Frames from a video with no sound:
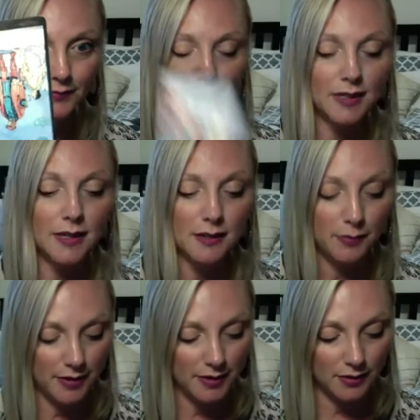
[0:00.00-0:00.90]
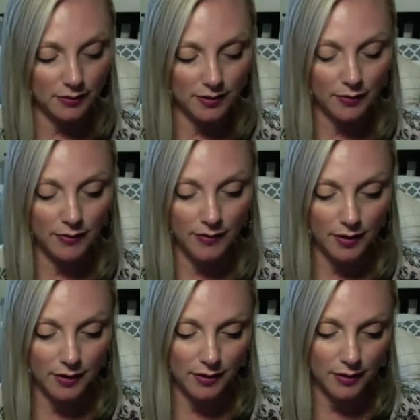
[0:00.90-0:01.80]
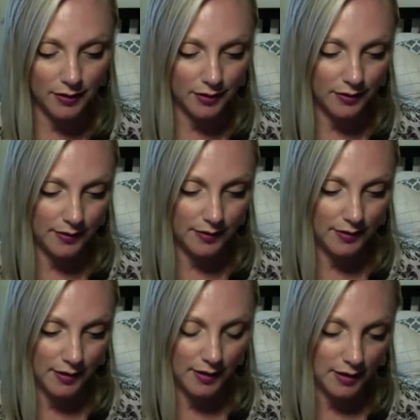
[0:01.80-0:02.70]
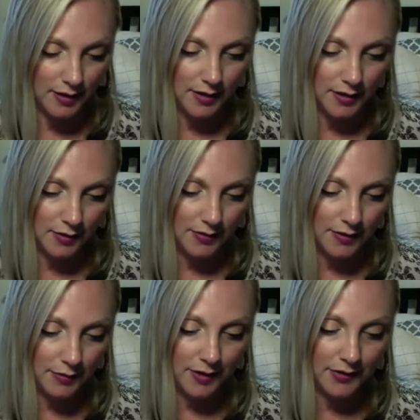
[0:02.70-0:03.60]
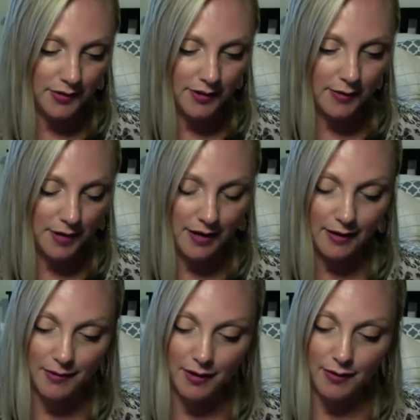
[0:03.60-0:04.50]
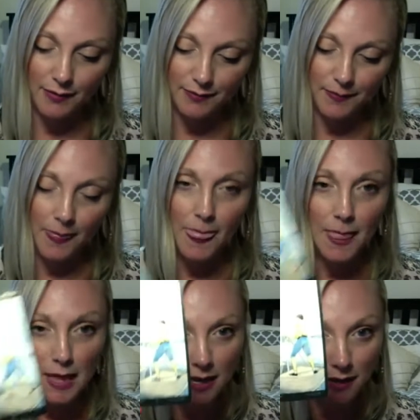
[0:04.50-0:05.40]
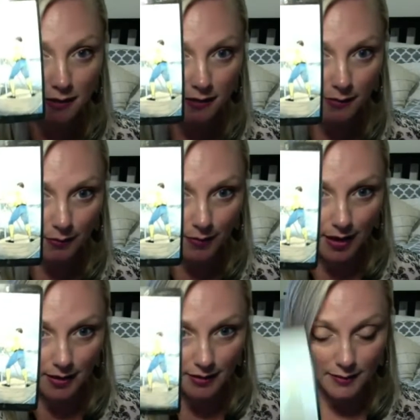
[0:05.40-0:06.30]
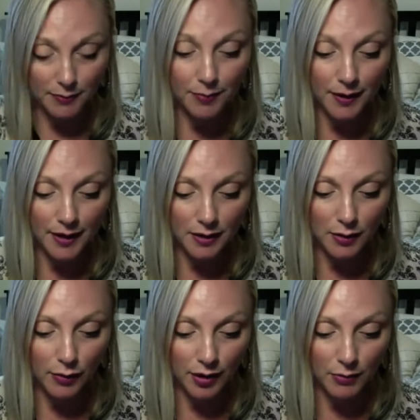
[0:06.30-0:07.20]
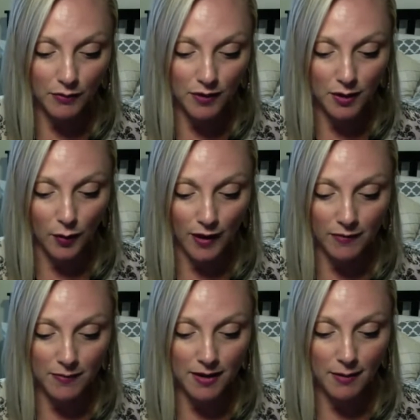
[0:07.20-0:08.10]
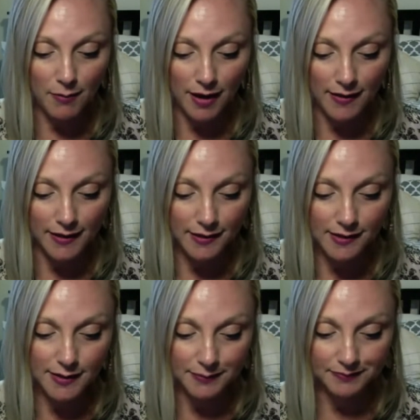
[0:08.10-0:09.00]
Six of Pentacles in reverse. Let's see what else is coming out, though. Some imbalance. But you know what? You're moving away from the imbalance.